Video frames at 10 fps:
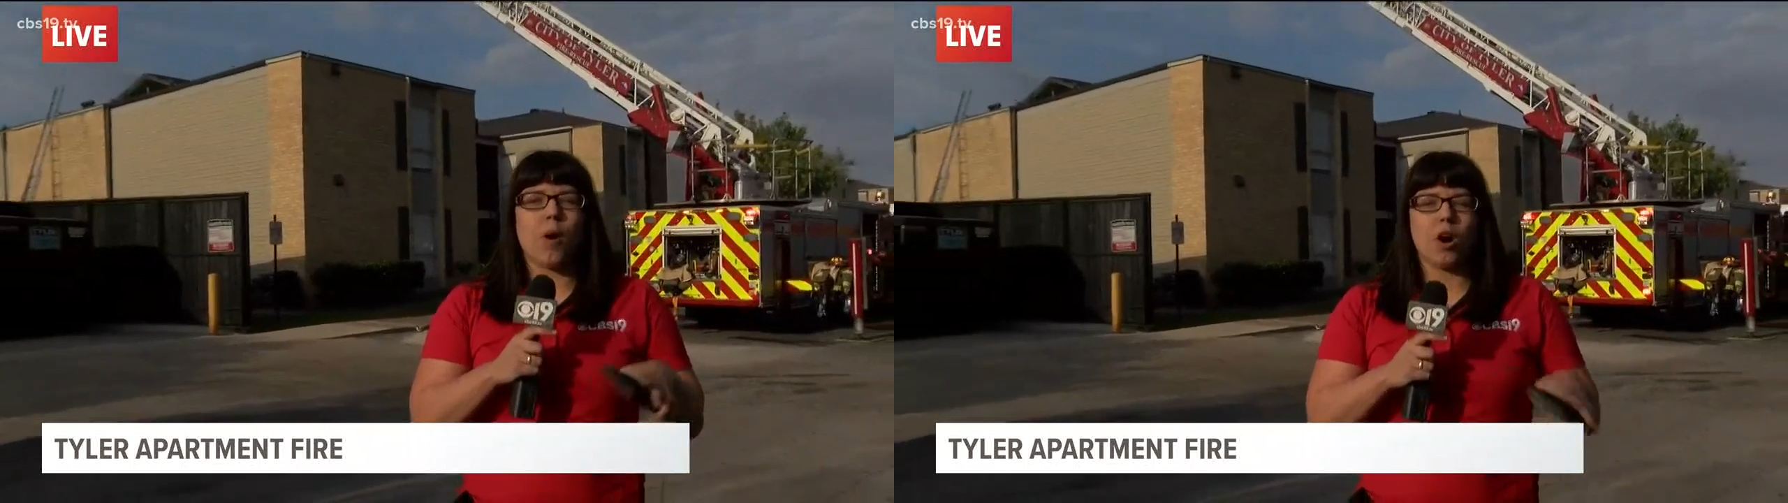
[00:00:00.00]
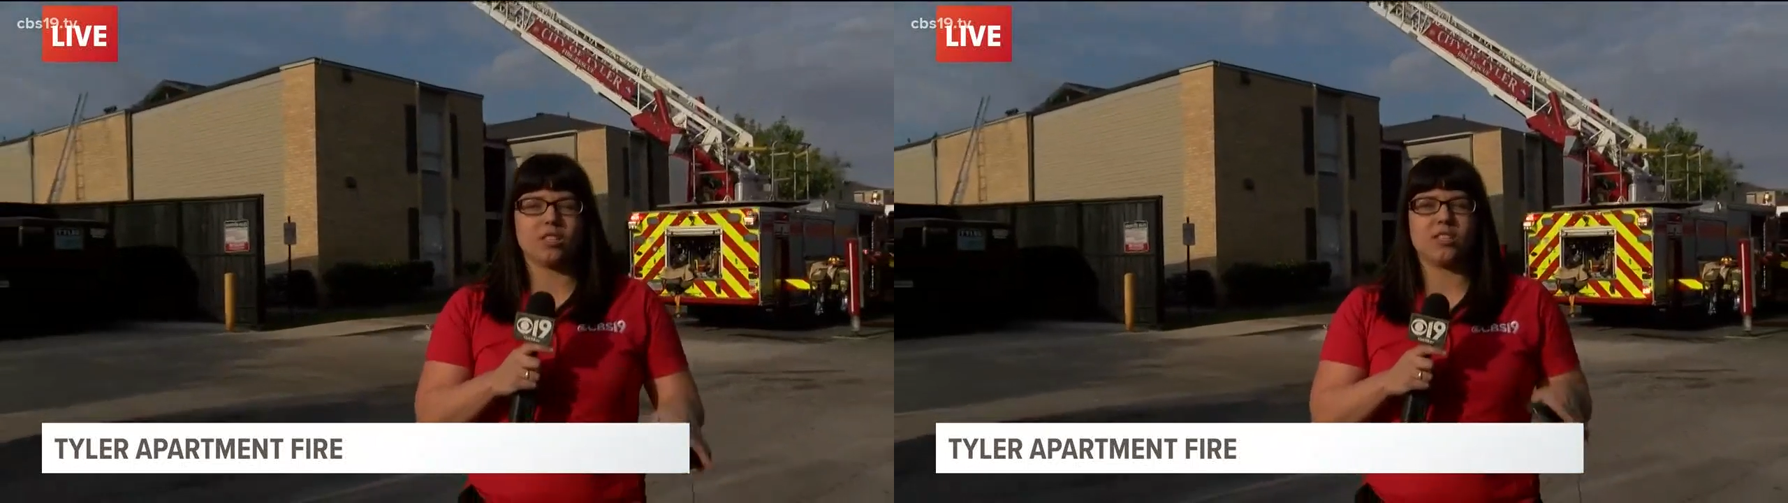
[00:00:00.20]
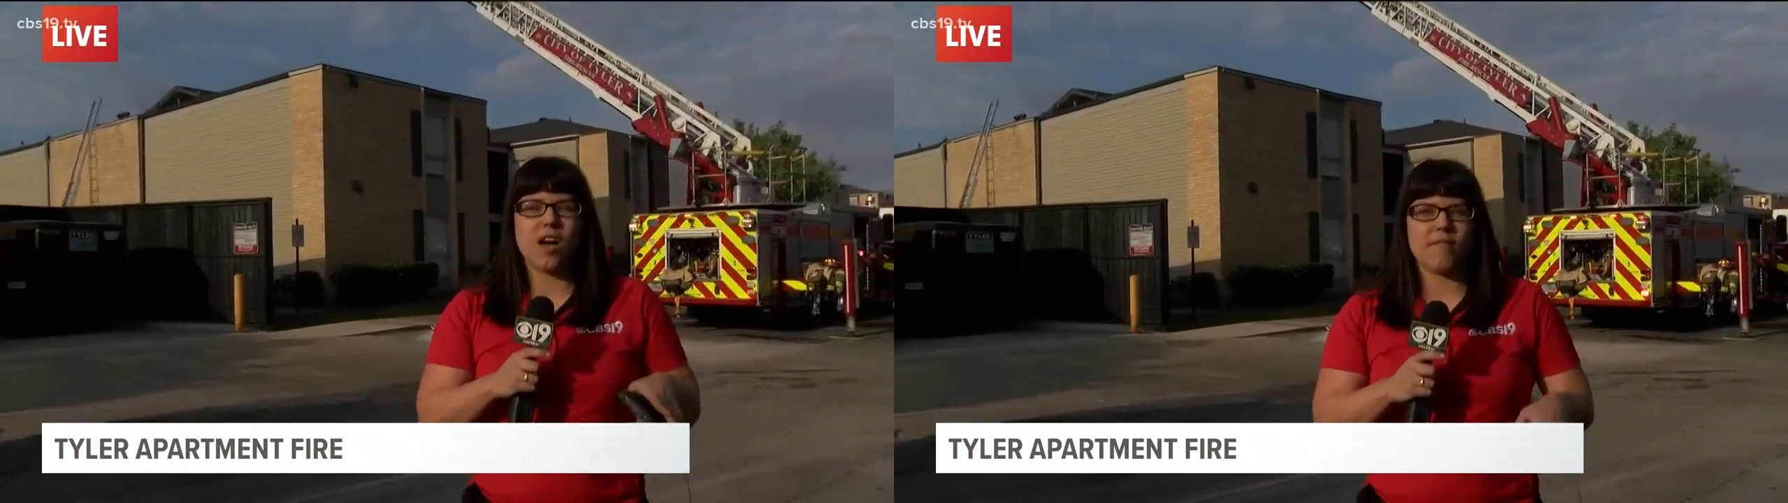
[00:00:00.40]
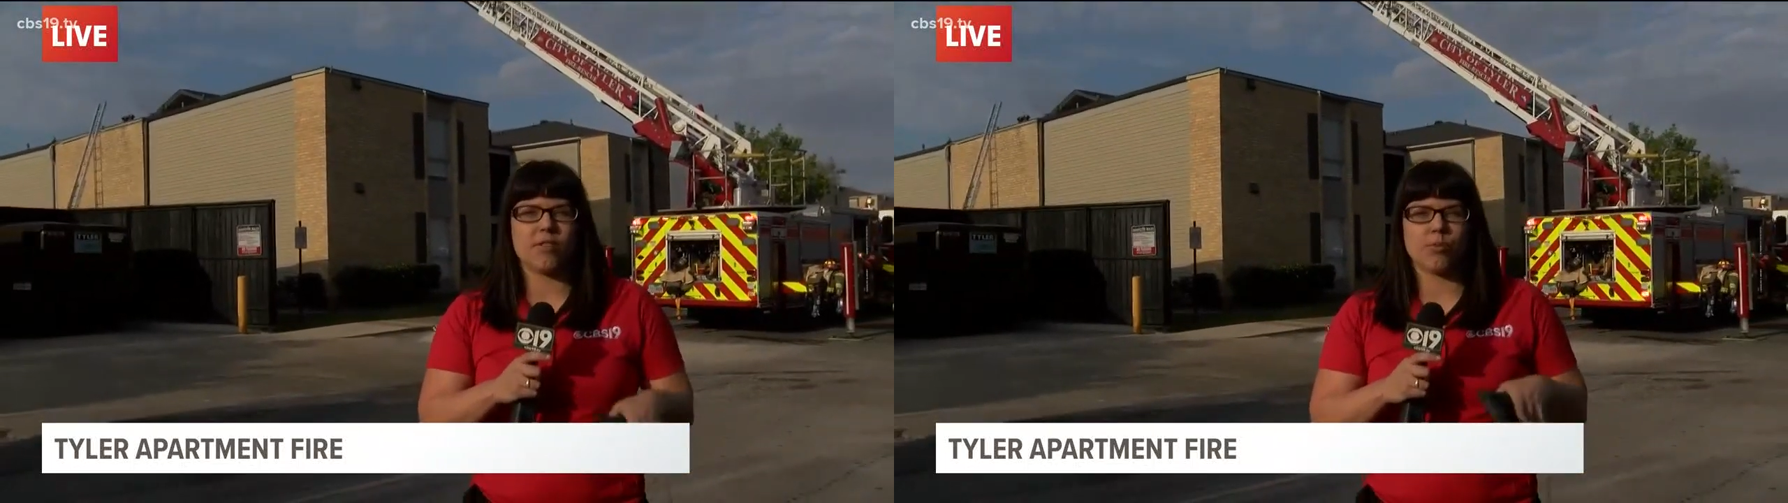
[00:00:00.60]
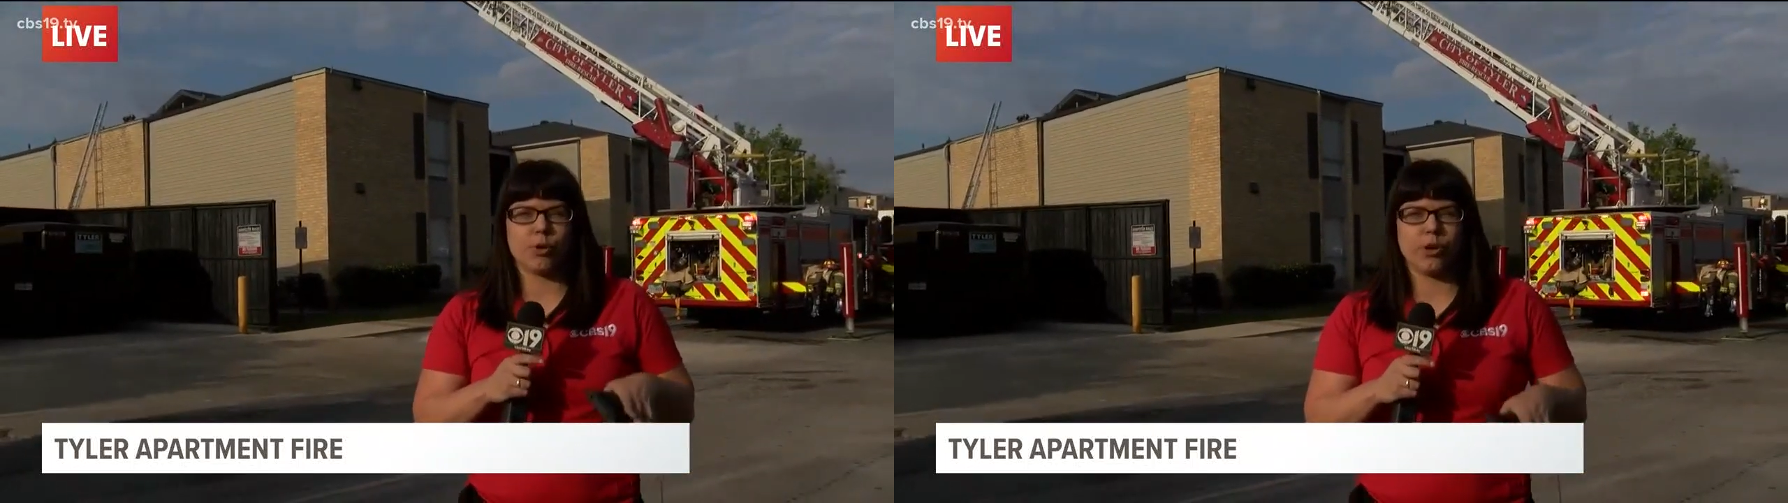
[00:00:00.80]
parts of
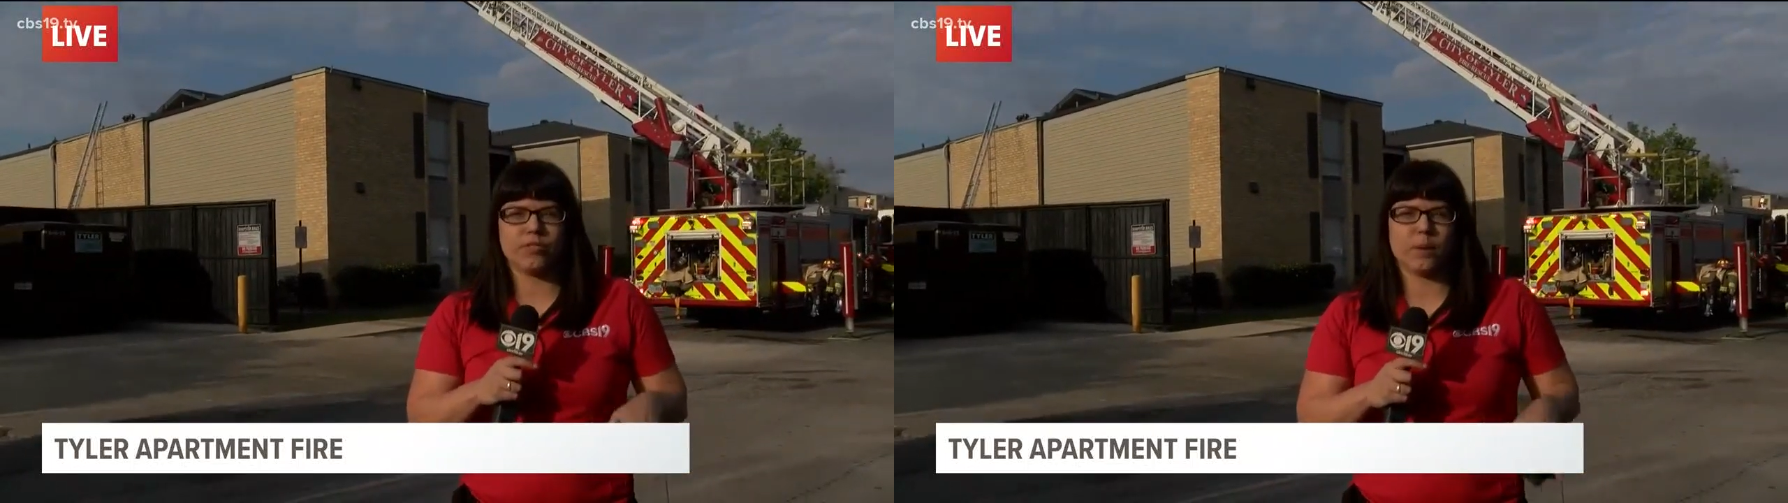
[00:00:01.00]
the roof